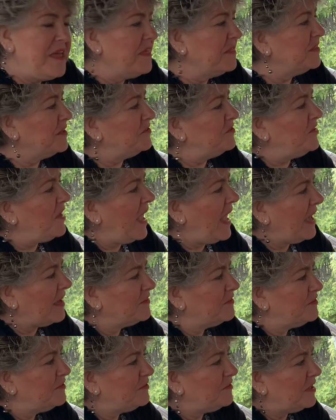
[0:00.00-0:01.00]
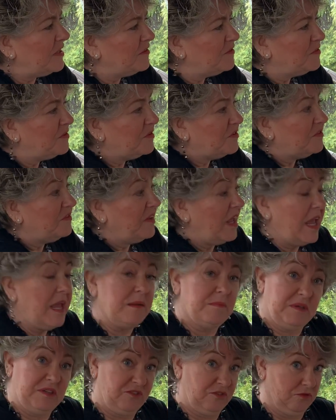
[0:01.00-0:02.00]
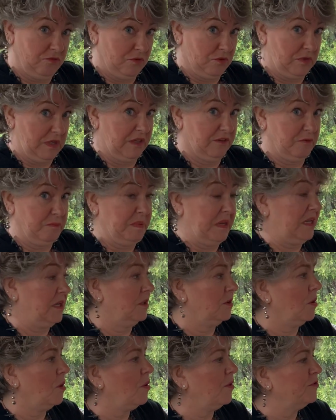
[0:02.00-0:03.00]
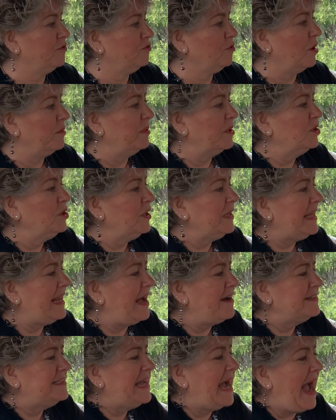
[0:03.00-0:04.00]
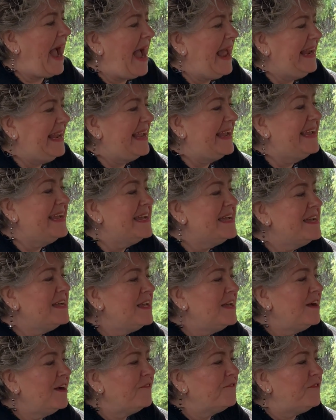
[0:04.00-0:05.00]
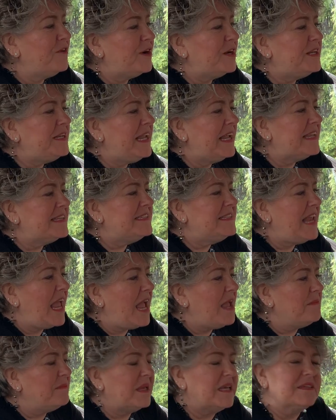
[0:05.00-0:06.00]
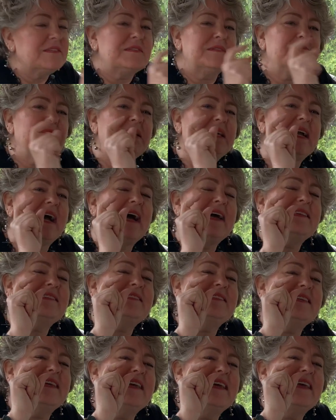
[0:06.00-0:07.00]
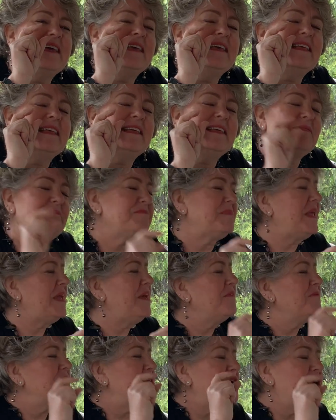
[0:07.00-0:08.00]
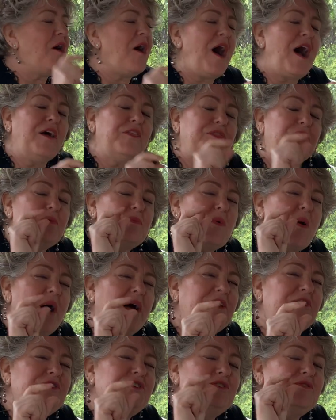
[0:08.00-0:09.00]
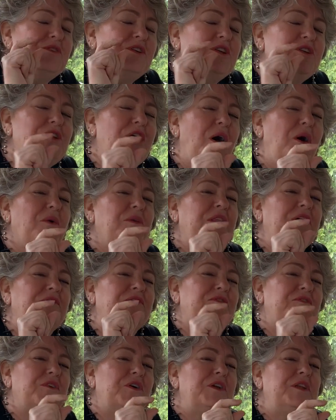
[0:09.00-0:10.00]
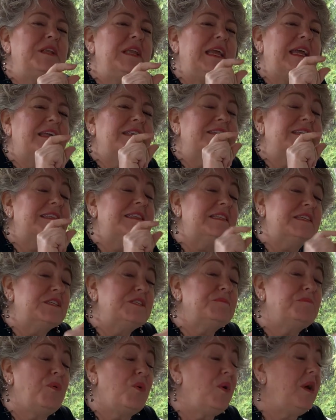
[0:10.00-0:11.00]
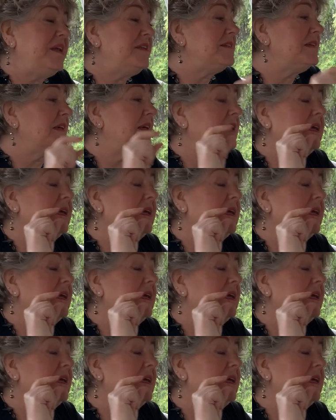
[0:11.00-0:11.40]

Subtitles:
The text is the same as it's been in the whole story, but look at how tiny Ferdinand's name is, because the author wanted you to know that Ferdinand at this point